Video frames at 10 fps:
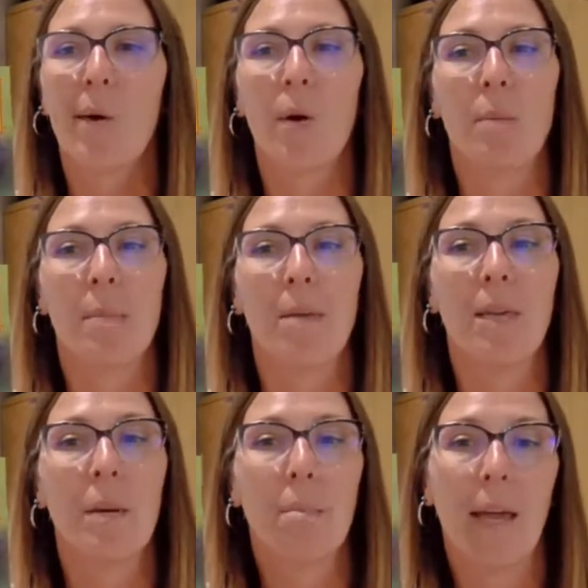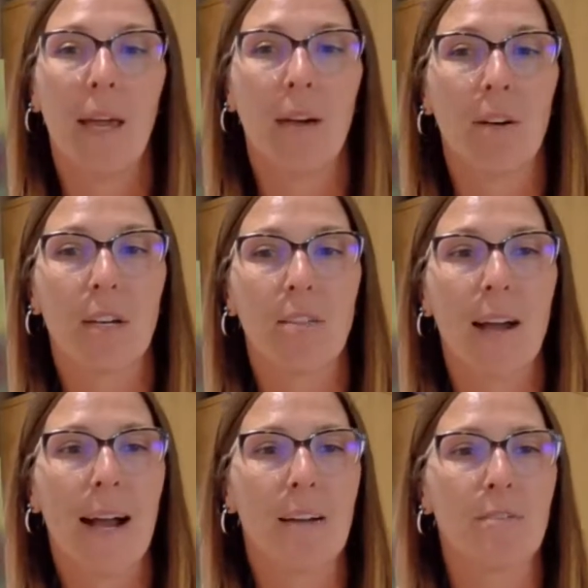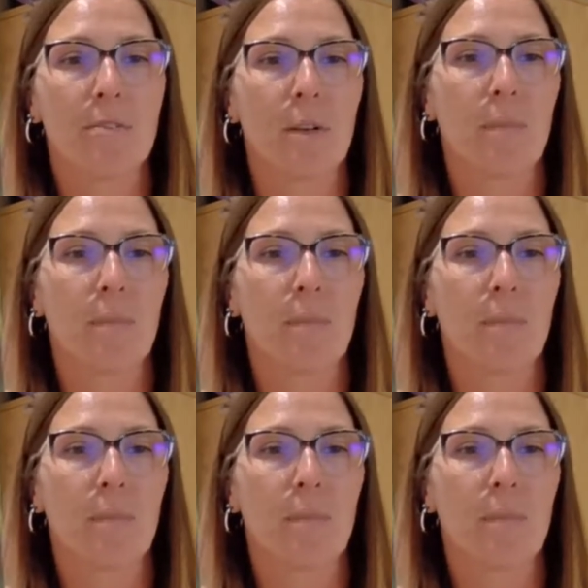or maybe a paragraph,